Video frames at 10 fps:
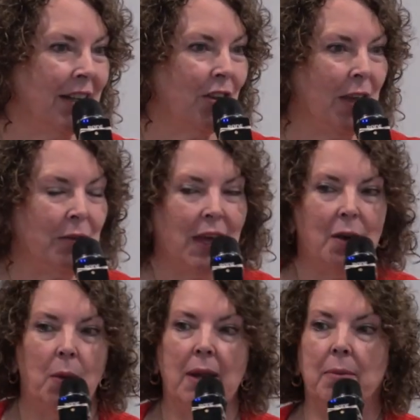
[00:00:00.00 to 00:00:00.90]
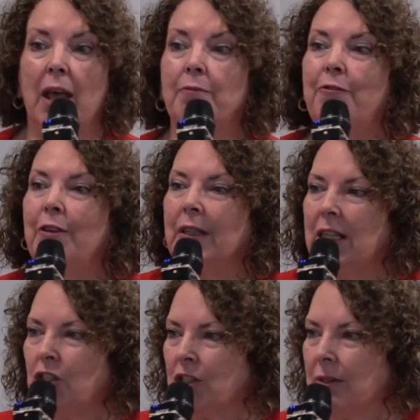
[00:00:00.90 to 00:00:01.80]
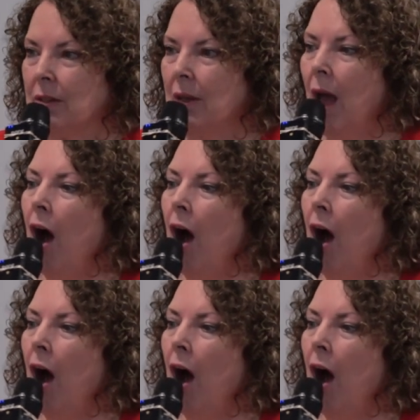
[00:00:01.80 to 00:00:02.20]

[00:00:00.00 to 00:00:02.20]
And they went, and villages,